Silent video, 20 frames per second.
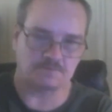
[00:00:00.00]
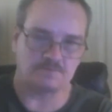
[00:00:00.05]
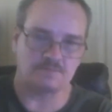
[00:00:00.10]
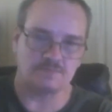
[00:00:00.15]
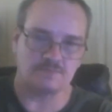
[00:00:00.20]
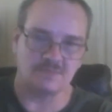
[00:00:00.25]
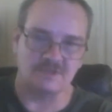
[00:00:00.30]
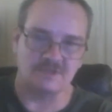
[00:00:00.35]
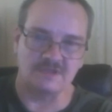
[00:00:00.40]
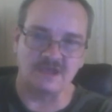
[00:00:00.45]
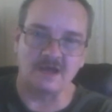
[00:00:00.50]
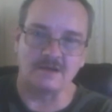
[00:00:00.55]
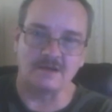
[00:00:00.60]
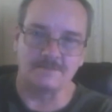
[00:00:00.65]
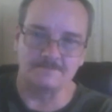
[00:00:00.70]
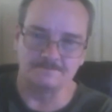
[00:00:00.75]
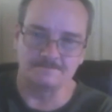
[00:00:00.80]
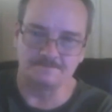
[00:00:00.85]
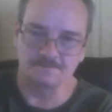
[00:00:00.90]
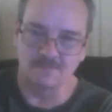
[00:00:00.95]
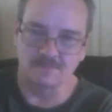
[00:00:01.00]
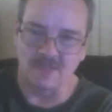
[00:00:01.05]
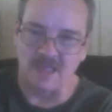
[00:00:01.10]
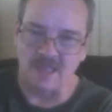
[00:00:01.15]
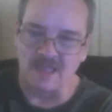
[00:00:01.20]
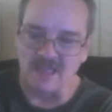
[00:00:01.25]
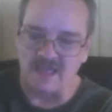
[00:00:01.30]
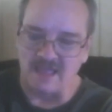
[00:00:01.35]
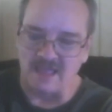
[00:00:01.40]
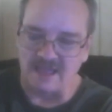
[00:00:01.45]
Yeah.
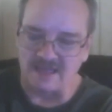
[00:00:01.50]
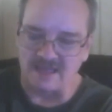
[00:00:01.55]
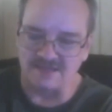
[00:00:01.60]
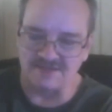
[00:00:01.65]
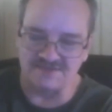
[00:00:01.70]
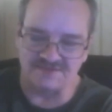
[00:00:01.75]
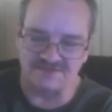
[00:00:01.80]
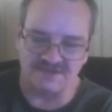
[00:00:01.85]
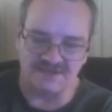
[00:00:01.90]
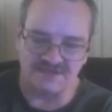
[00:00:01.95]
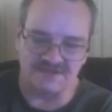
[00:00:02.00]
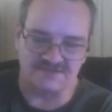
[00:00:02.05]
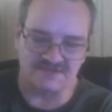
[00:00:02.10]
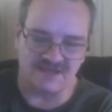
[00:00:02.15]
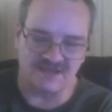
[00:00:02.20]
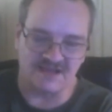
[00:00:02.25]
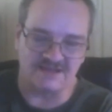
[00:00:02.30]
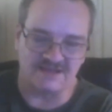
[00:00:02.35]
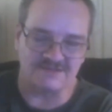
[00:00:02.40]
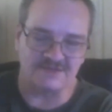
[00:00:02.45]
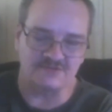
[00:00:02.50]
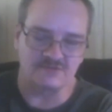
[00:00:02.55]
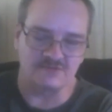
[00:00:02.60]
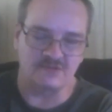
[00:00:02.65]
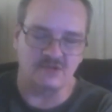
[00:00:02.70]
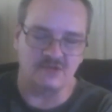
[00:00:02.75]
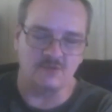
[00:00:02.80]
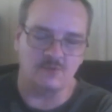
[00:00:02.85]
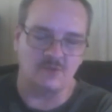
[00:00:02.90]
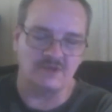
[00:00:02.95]
And he says, I don't
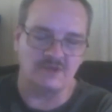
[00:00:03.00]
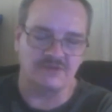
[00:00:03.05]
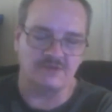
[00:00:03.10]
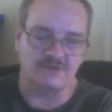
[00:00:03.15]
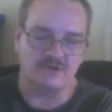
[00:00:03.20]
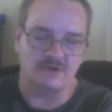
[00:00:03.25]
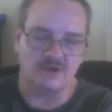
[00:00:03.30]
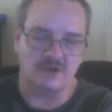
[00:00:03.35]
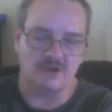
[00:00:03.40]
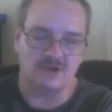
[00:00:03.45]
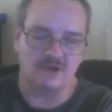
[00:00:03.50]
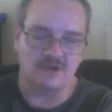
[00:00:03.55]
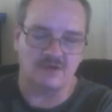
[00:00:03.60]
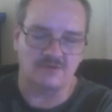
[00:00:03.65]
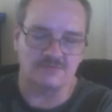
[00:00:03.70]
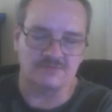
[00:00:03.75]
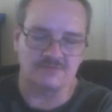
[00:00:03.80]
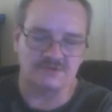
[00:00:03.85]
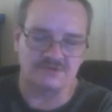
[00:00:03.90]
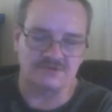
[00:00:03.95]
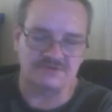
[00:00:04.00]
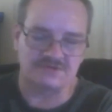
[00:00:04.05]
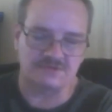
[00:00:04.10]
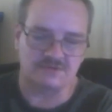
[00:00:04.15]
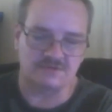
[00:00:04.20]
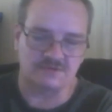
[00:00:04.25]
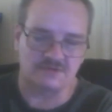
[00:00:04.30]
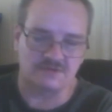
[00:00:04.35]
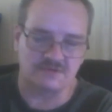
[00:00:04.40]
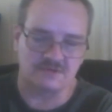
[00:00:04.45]
know whether I'll just
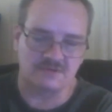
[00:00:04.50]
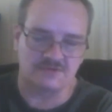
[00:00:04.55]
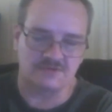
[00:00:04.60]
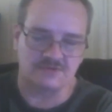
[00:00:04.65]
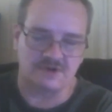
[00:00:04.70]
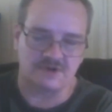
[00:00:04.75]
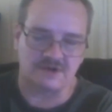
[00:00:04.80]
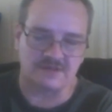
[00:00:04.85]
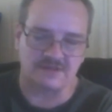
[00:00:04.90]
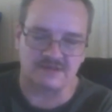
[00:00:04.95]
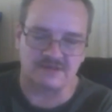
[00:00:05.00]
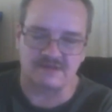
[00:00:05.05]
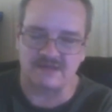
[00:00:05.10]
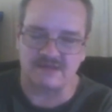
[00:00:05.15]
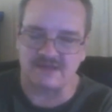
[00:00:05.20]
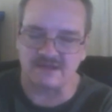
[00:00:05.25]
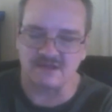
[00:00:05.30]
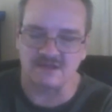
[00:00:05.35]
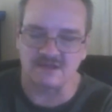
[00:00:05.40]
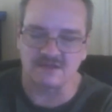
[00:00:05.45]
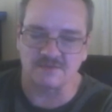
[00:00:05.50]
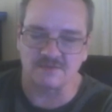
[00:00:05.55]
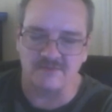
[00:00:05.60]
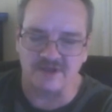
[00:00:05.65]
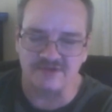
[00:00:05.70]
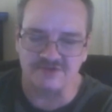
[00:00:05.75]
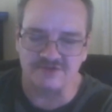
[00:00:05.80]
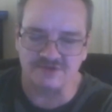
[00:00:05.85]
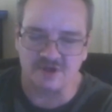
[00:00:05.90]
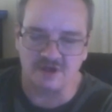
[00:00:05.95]
try to hang on to my
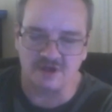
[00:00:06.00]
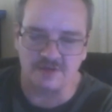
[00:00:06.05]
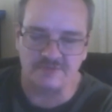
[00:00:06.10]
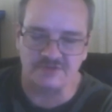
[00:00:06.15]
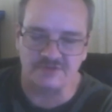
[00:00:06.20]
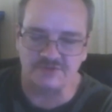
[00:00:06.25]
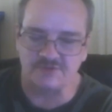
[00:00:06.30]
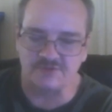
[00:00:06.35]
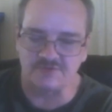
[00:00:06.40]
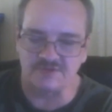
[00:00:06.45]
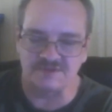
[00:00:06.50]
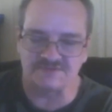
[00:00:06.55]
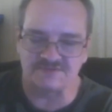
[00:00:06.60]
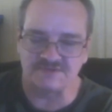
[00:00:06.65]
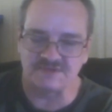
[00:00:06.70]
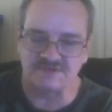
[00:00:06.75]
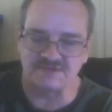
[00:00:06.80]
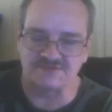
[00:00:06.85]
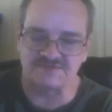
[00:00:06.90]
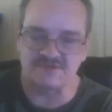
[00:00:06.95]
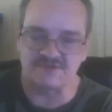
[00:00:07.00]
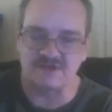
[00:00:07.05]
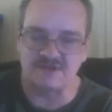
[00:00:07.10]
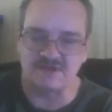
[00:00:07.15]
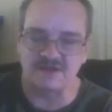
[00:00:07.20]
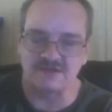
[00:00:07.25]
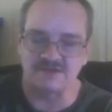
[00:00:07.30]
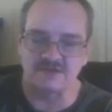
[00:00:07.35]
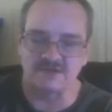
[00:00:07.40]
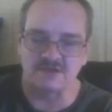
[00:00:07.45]
job and do this on the
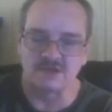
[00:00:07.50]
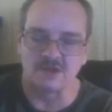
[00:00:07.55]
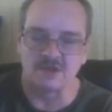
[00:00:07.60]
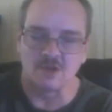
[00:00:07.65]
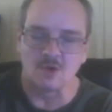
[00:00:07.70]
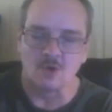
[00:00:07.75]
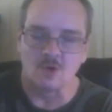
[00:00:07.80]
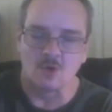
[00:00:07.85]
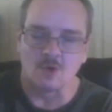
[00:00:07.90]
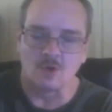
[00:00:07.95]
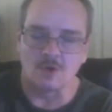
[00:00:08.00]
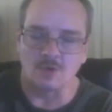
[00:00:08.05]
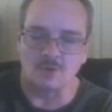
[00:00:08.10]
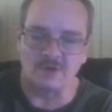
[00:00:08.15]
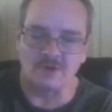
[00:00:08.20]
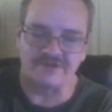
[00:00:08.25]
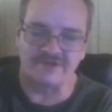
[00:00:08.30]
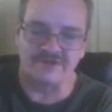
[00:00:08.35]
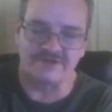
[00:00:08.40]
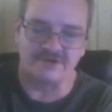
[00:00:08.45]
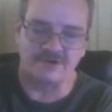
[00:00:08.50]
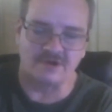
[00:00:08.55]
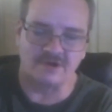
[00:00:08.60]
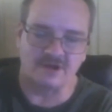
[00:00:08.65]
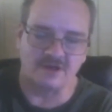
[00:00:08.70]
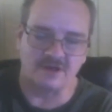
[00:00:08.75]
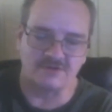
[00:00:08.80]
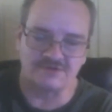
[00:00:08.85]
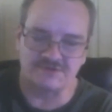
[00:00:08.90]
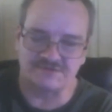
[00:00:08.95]
side, or whether
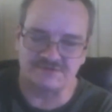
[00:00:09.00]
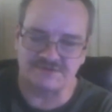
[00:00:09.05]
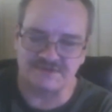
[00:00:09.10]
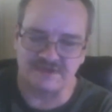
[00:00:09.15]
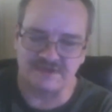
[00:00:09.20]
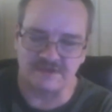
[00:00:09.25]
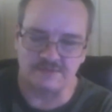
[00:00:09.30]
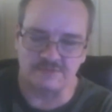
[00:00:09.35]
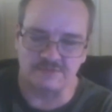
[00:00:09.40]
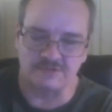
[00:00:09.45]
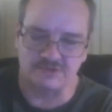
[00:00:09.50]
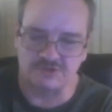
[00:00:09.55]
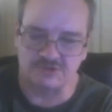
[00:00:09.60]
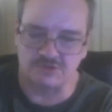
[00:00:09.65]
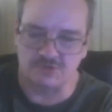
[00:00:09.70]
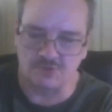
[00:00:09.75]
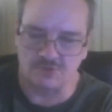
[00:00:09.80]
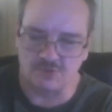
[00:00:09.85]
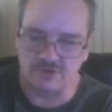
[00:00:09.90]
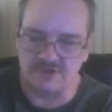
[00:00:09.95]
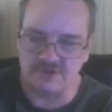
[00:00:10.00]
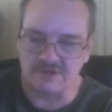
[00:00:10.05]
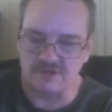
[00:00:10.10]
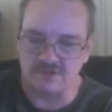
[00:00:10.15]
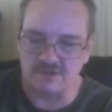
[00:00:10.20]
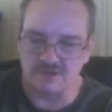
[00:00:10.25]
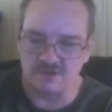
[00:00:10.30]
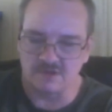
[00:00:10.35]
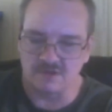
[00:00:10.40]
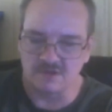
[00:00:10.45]
I'll just keep
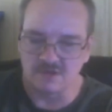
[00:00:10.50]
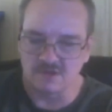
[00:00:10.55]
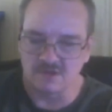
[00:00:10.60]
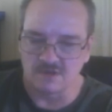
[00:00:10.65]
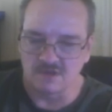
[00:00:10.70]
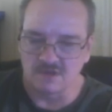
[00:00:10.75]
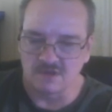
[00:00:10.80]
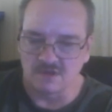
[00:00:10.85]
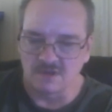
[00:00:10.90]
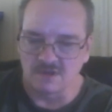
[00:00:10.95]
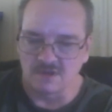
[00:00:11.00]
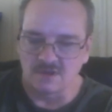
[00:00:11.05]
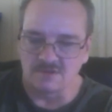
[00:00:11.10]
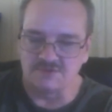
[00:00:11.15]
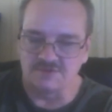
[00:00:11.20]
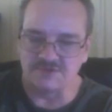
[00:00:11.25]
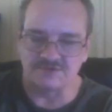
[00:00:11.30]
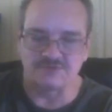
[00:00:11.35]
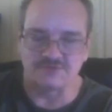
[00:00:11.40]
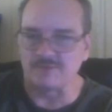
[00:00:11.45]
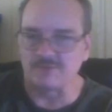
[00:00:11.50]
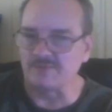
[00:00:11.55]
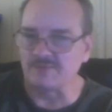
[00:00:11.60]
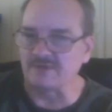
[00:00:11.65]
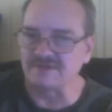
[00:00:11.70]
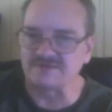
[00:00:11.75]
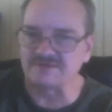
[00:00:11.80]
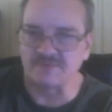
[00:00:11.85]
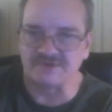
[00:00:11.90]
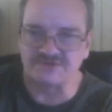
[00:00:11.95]
doing just to
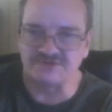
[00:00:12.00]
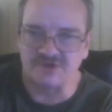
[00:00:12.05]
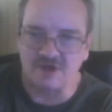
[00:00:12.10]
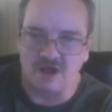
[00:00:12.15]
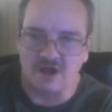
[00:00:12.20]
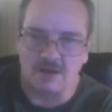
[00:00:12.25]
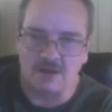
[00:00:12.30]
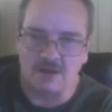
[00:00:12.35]
replace my job.